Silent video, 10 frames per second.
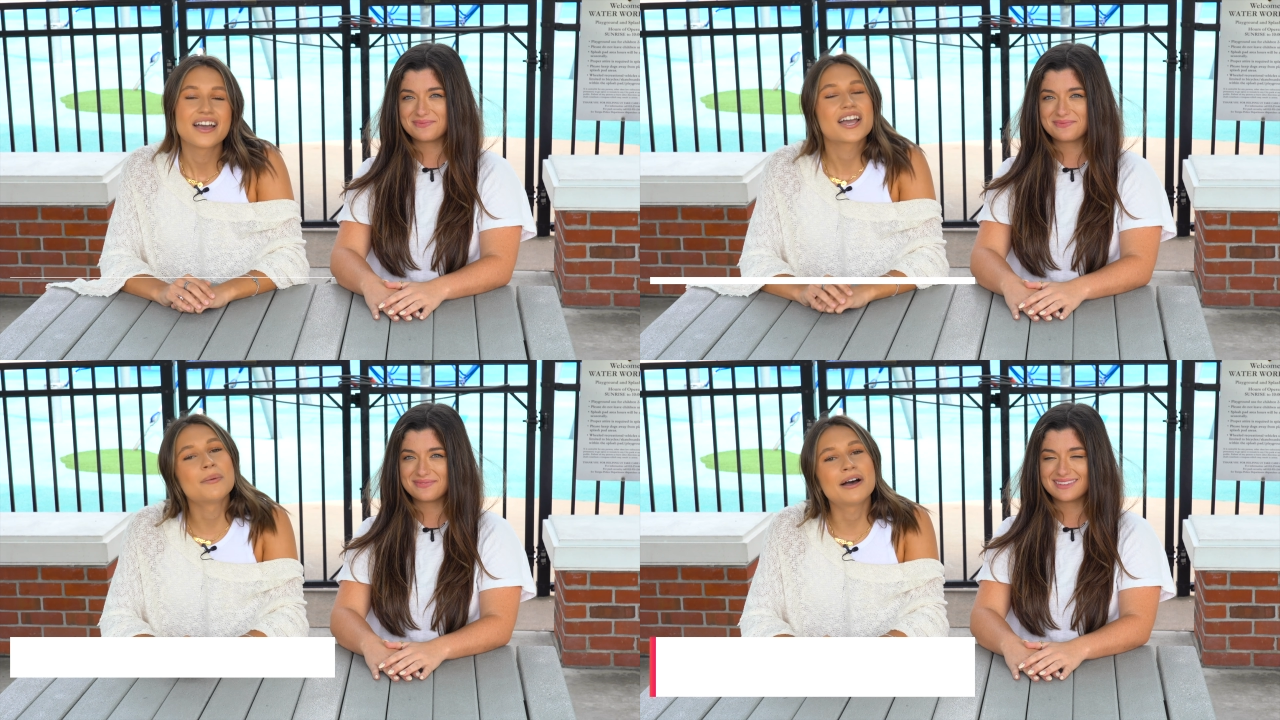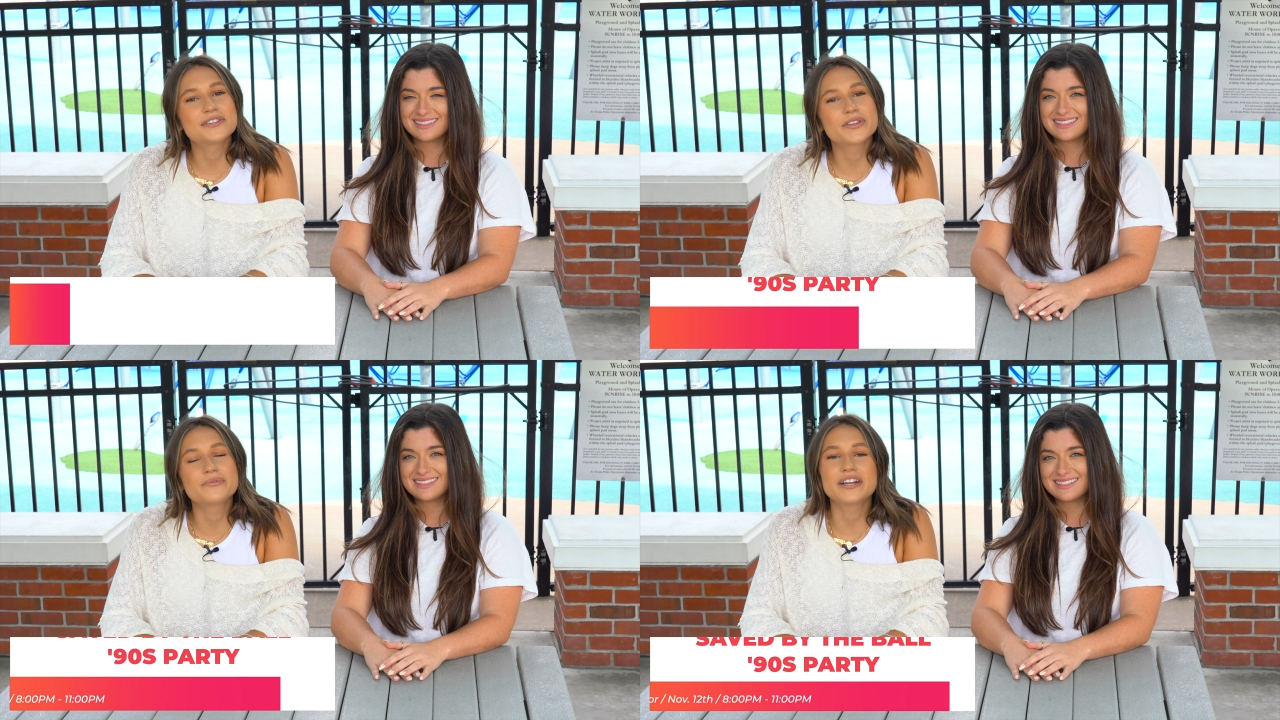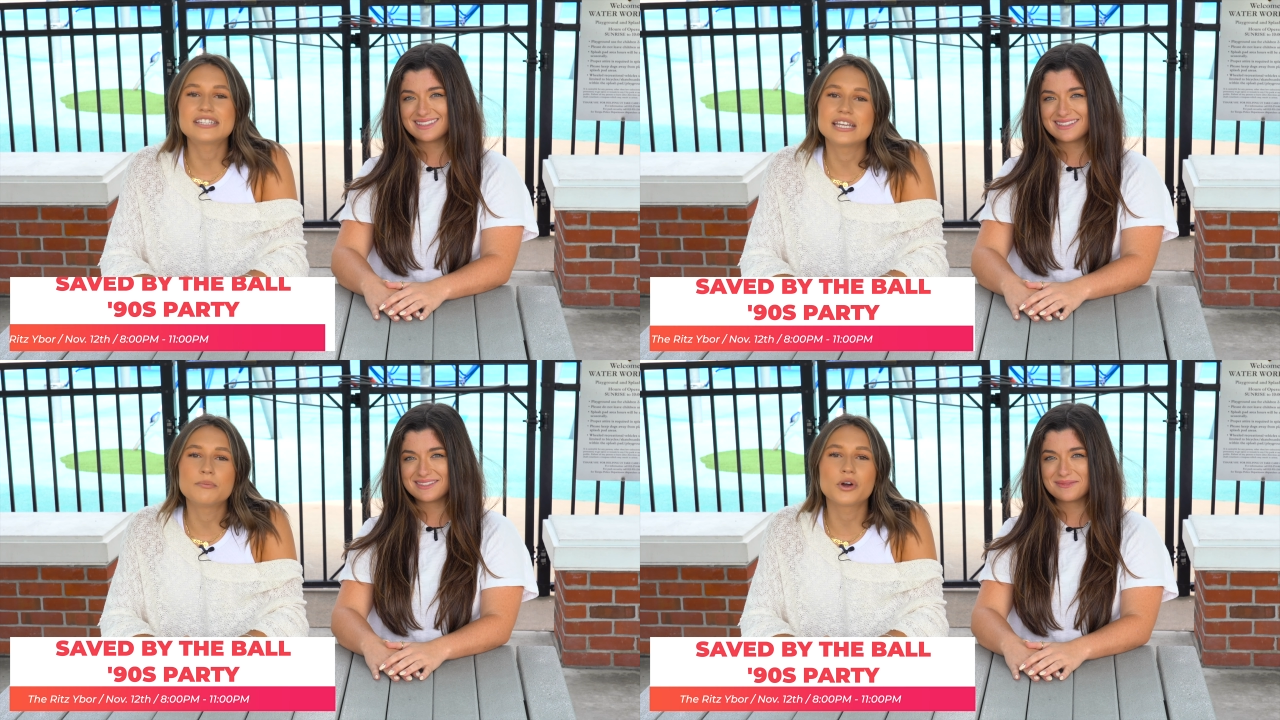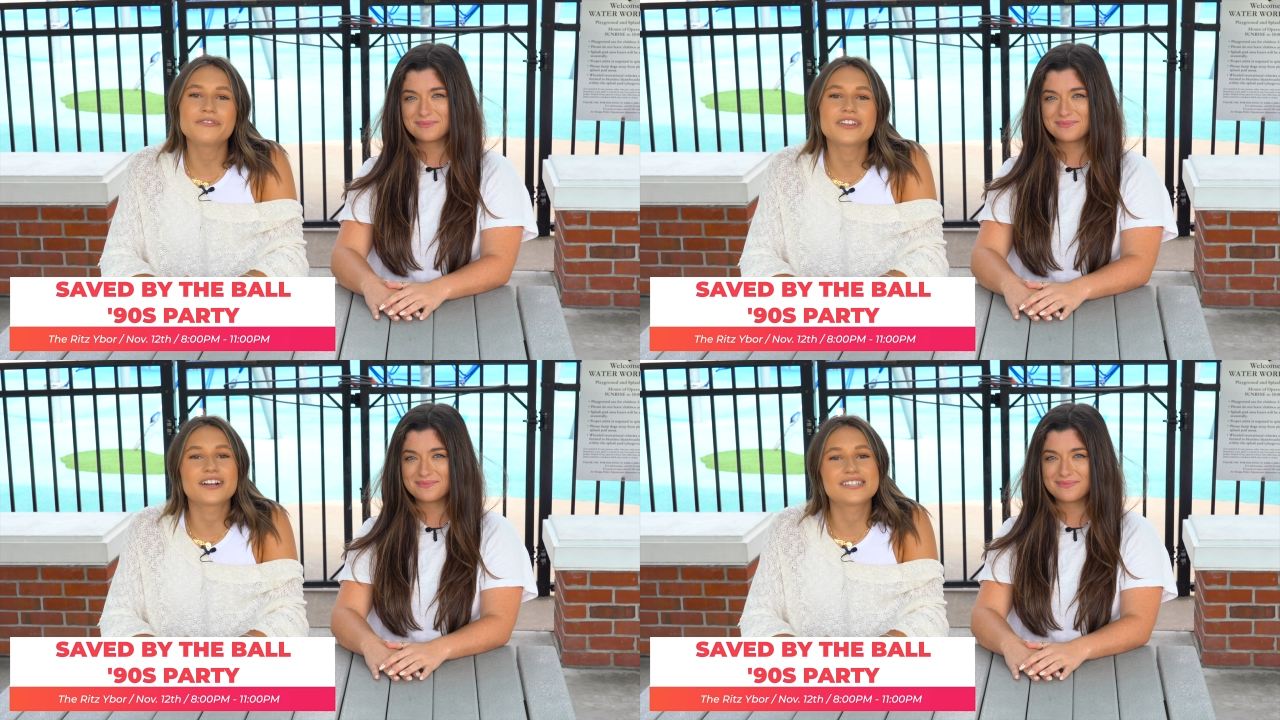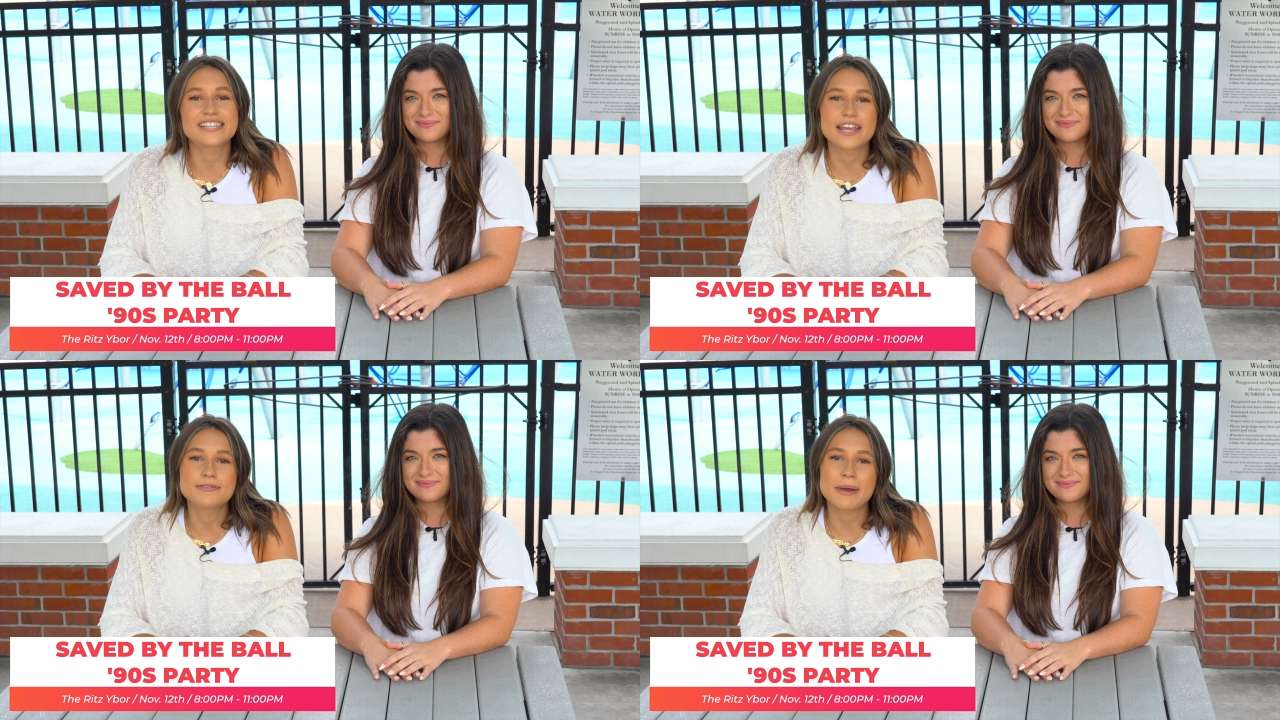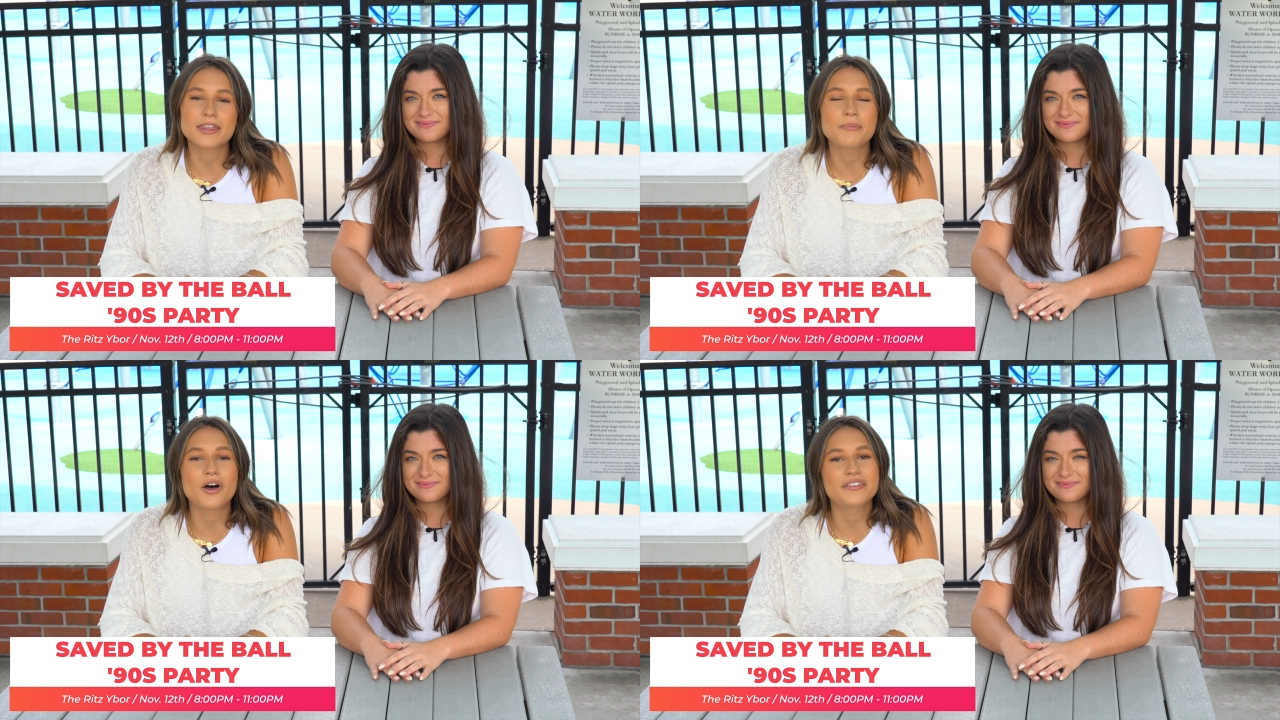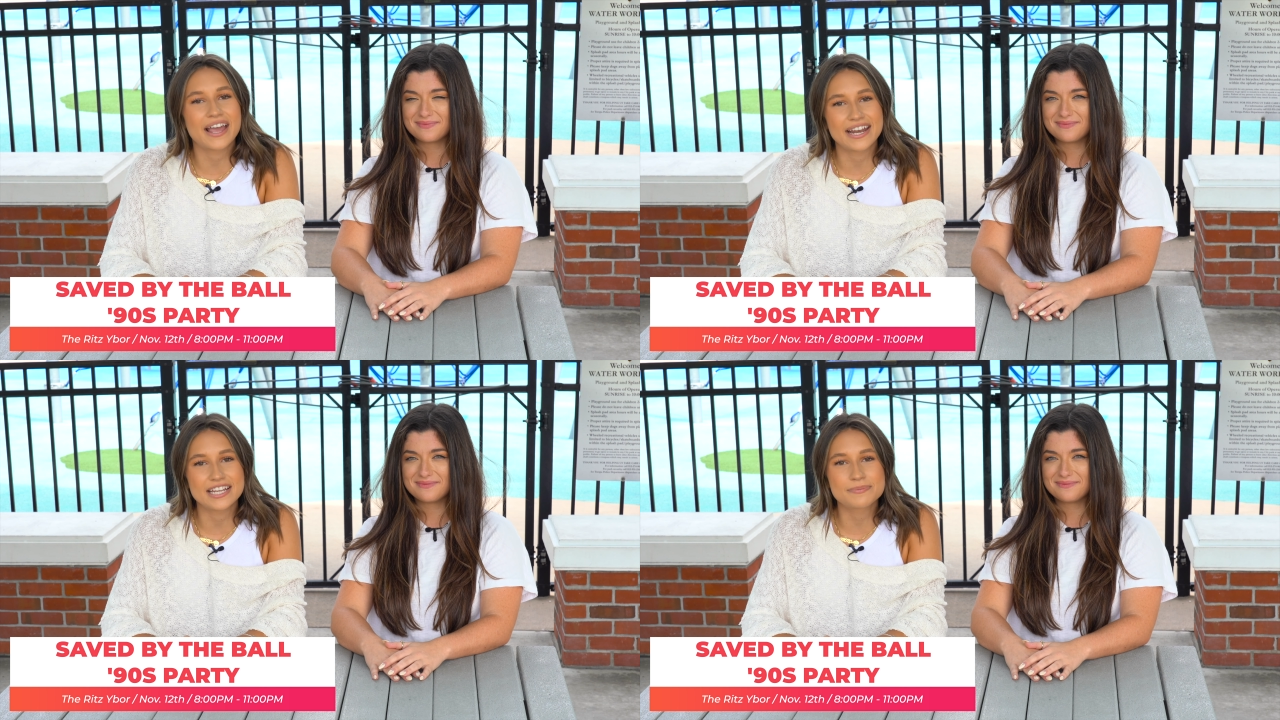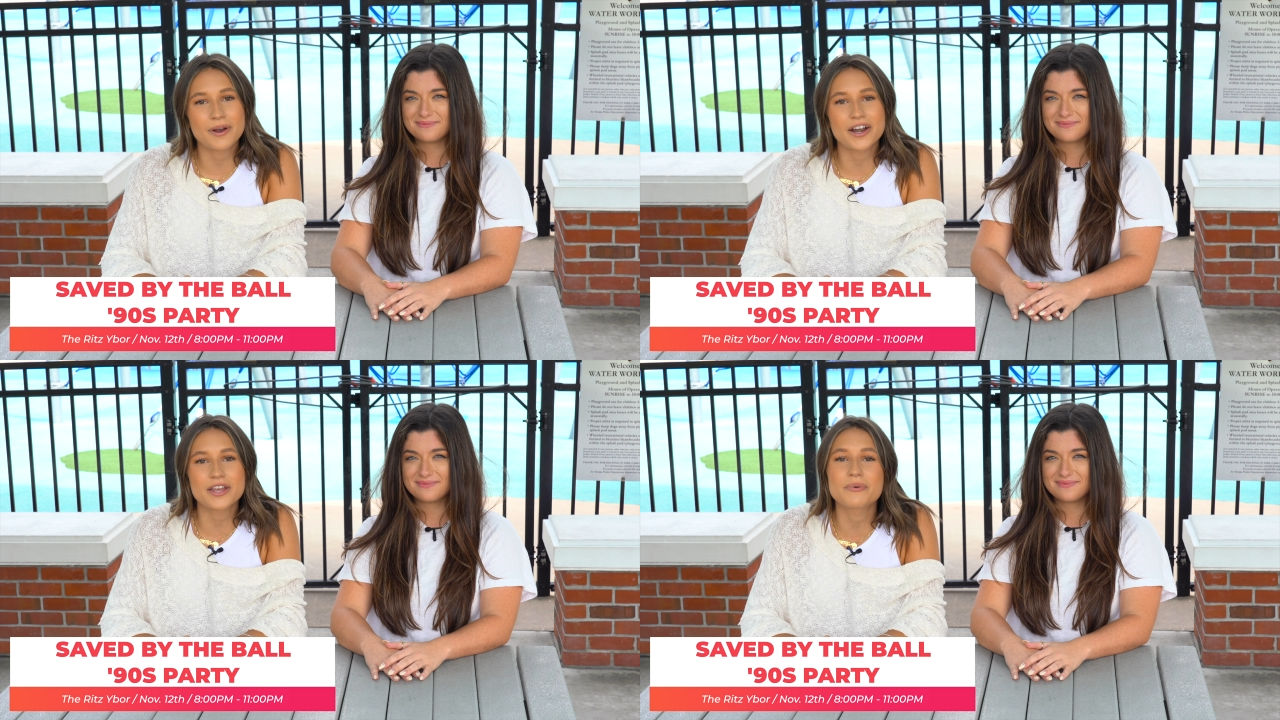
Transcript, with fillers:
Speaker 1: Come out to the Ritz Ybor for their Saved by the Ball 90s party